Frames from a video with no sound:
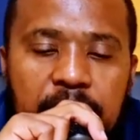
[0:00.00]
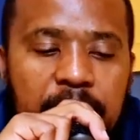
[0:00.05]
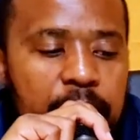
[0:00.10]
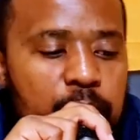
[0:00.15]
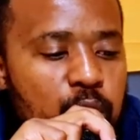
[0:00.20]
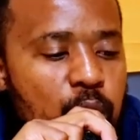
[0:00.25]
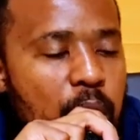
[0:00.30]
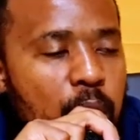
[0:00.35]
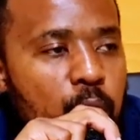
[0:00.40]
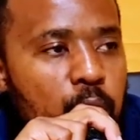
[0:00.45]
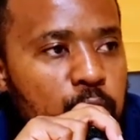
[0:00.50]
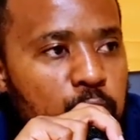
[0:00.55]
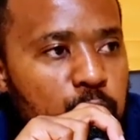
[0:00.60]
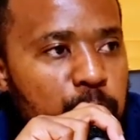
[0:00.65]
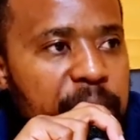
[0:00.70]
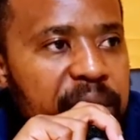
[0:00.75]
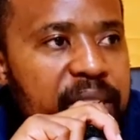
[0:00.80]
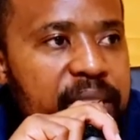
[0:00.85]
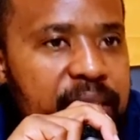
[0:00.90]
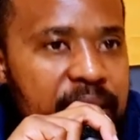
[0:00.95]
And you are going
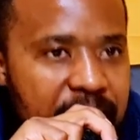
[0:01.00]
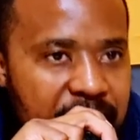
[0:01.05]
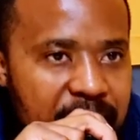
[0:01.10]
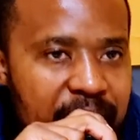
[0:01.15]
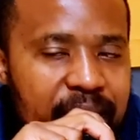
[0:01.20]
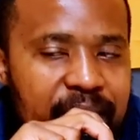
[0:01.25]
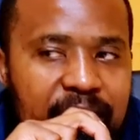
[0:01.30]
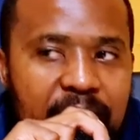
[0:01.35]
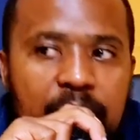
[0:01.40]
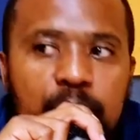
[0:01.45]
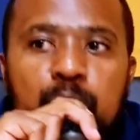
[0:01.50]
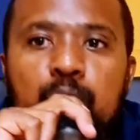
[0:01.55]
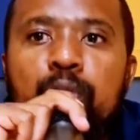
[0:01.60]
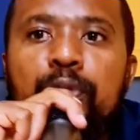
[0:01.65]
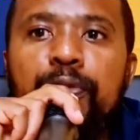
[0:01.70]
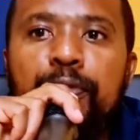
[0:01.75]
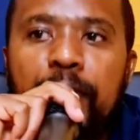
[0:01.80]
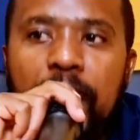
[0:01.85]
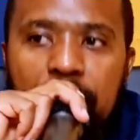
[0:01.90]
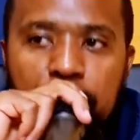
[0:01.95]
to be turned
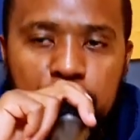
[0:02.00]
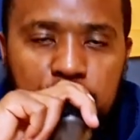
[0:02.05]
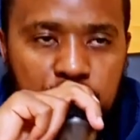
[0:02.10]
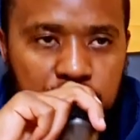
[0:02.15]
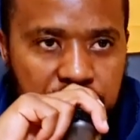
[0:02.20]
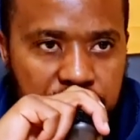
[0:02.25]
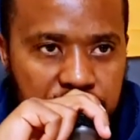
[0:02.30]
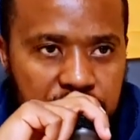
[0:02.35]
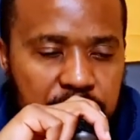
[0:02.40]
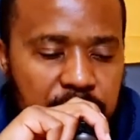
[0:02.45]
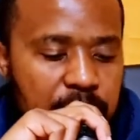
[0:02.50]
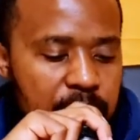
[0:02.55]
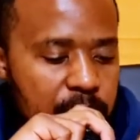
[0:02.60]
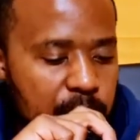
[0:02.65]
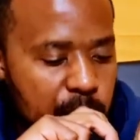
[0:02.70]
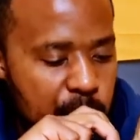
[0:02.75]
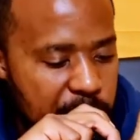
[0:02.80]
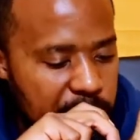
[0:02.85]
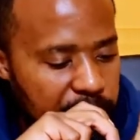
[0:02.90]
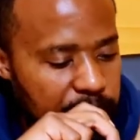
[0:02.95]
unto fables.
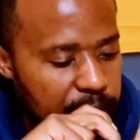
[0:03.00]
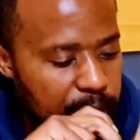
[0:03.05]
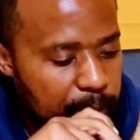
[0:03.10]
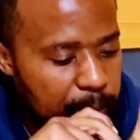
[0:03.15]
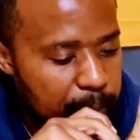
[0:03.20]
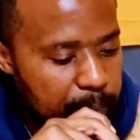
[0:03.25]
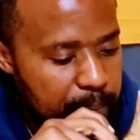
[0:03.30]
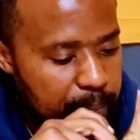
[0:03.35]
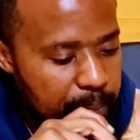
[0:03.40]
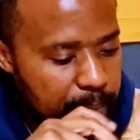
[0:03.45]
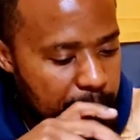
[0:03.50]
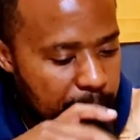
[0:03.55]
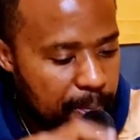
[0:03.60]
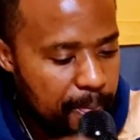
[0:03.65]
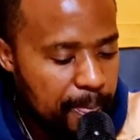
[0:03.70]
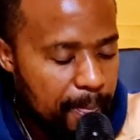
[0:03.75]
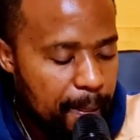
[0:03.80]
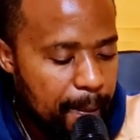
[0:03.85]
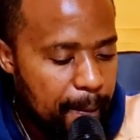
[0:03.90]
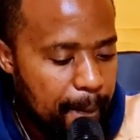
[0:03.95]
Read
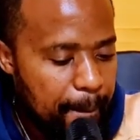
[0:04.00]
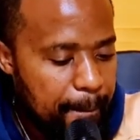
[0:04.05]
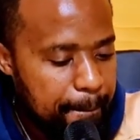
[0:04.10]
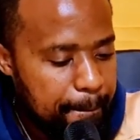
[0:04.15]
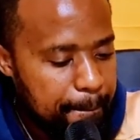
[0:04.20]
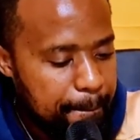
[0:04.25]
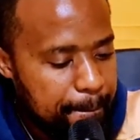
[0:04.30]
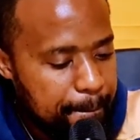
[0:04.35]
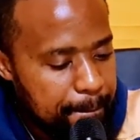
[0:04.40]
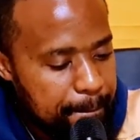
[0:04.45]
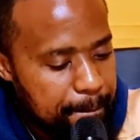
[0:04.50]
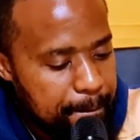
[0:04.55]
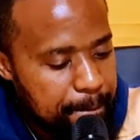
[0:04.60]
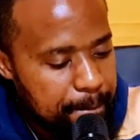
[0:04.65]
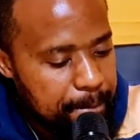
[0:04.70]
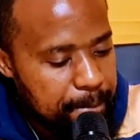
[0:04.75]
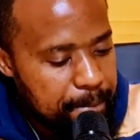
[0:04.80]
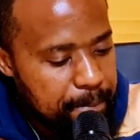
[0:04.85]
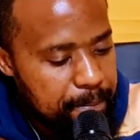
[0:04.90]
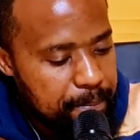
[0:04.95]
and with
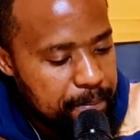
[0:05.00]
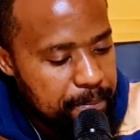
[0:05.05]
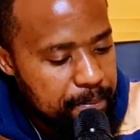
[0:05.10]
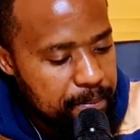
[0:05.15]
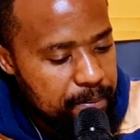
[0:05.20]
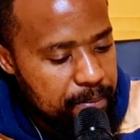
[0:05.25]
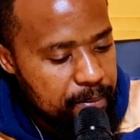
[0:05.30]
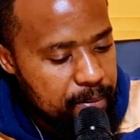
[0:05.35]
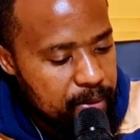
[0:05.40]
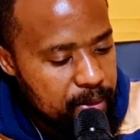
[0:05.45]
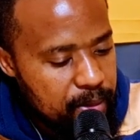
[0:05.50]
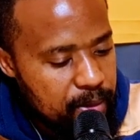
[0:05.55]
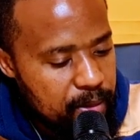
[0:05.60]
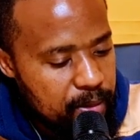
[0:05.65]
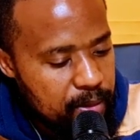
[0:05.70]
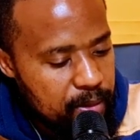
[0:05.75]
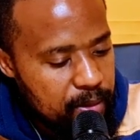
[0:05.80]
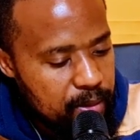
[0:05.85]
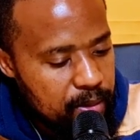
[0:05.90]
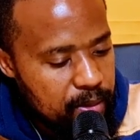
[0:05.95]
all deceivableness
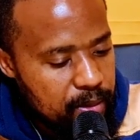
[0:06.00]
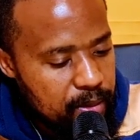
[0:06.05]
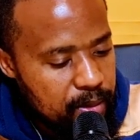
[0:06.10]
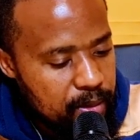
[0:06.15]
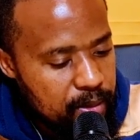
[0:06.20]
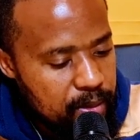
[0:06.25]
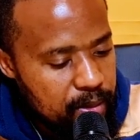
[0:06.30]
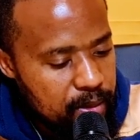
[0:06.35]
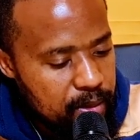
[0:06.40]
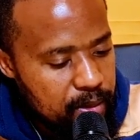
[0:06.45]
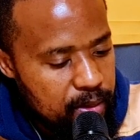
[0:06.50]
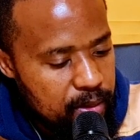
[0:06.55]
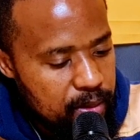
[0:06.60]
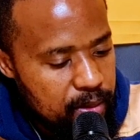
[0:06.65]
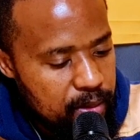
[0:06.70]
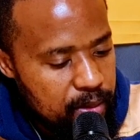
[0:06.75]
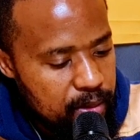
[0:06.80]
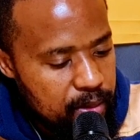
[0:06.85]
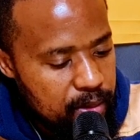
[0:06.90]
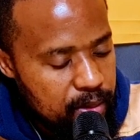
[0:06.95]
of unrighteousness in
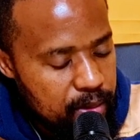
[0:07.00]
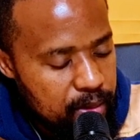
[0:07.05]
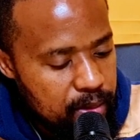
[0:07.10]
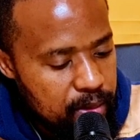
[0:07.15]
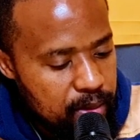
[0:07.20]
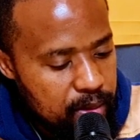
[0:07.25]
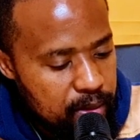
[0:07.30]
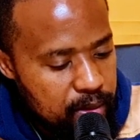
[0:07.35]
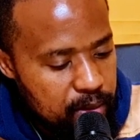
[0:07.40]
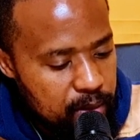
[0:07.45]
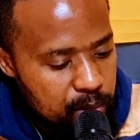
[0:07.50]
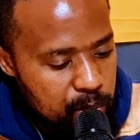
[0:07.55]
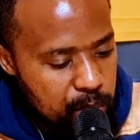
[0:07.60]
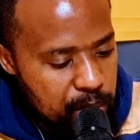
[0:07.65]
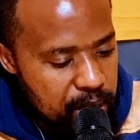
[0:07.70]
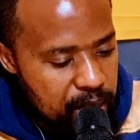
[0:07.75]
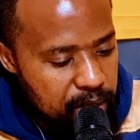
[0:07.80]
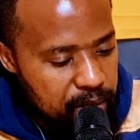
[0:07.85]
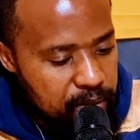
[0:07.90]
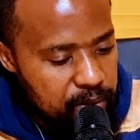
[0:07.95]
them that perish.
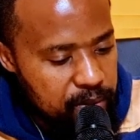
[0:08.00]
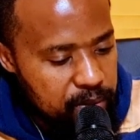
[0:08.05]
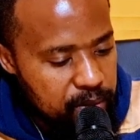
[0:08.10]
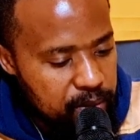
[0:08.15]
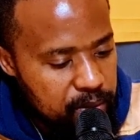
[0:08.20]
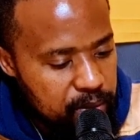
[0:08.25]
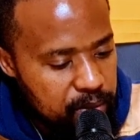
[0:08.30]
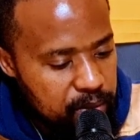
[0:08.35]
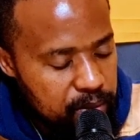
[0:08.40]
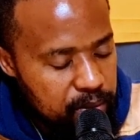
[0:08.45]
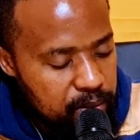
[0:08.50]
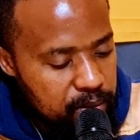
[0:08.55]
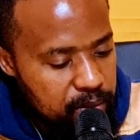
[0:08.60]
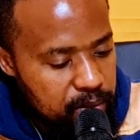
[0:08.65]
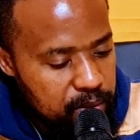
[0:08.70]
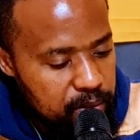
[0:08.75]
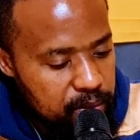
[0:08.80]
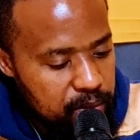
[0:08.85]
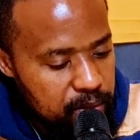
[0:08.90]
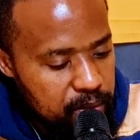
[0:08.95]
Read.
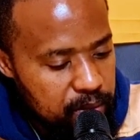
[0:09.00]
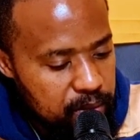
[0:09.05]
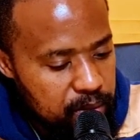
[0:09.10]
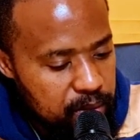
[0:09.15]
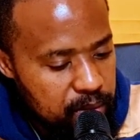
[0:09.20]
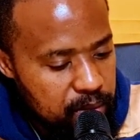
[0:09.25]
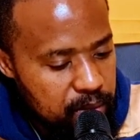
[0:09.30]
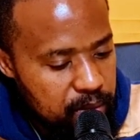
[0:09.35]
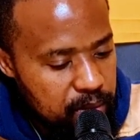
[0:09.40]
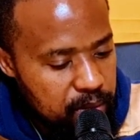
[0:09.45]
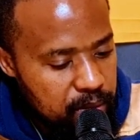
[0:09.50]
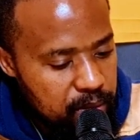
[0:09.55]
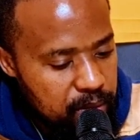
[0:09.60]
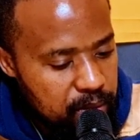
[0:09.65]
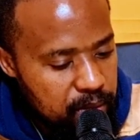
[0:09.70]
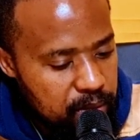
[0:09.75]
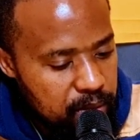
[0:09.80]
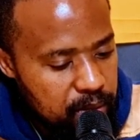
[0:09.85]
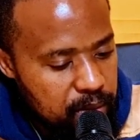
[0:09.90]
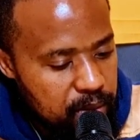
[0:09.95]
Because they receive not
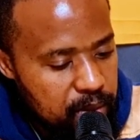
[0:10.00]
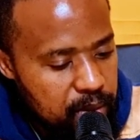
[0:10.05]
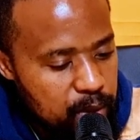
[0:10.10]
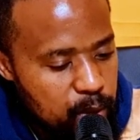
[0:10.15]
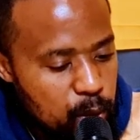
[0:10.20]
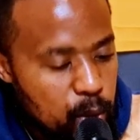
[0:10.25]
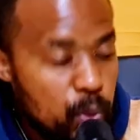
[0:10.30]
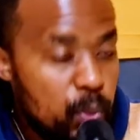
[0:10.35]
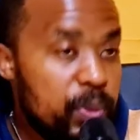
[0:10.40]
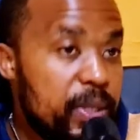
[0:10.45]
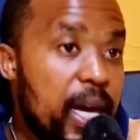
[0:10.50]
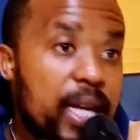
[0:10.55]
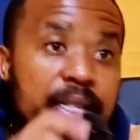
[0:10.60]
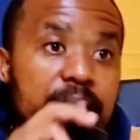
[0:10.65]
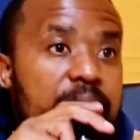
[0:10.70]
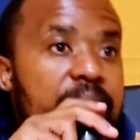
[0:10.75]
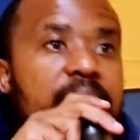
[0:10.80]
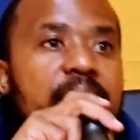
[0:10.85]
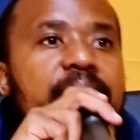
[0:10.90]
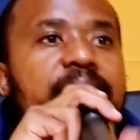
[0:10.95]
the love of the truth.
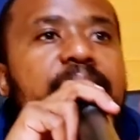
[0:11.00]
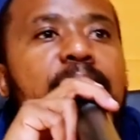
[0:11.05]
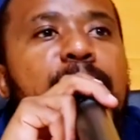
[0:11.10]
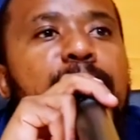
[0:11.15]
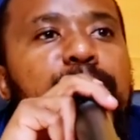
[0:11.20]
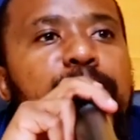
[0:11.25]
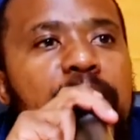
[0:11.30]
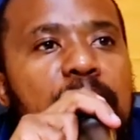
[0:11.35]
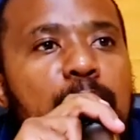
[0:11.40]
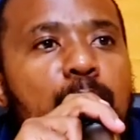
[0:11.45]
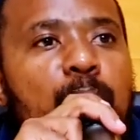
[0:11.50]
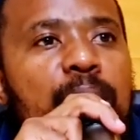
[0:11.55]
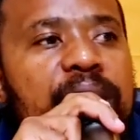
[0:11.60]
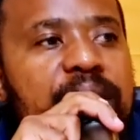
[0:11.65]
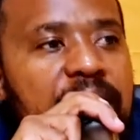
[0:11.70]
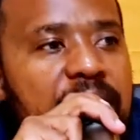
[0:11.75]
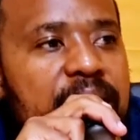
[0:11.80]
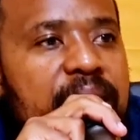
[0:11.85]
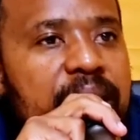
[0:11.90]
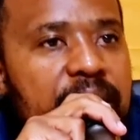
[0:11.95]
That is the same thing
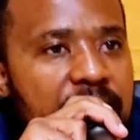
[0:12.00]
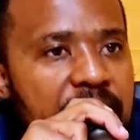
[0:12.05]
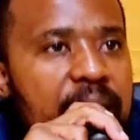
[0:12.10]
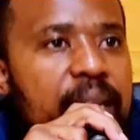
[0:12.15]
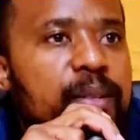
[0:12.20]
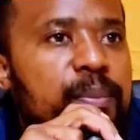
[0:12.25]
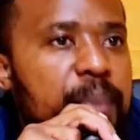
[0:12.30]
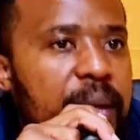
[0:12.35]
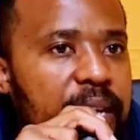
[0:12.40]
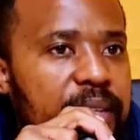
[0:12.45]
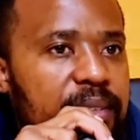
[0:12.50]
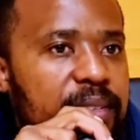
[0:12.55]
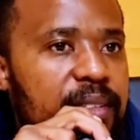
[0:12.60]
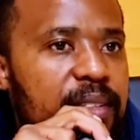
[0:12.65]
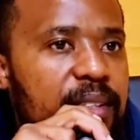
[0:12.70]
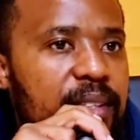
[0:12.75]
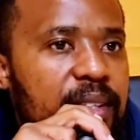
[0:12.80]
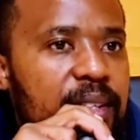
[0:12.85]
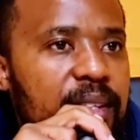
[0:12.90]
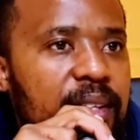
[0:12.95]
we just read,
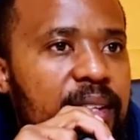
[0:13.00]
man.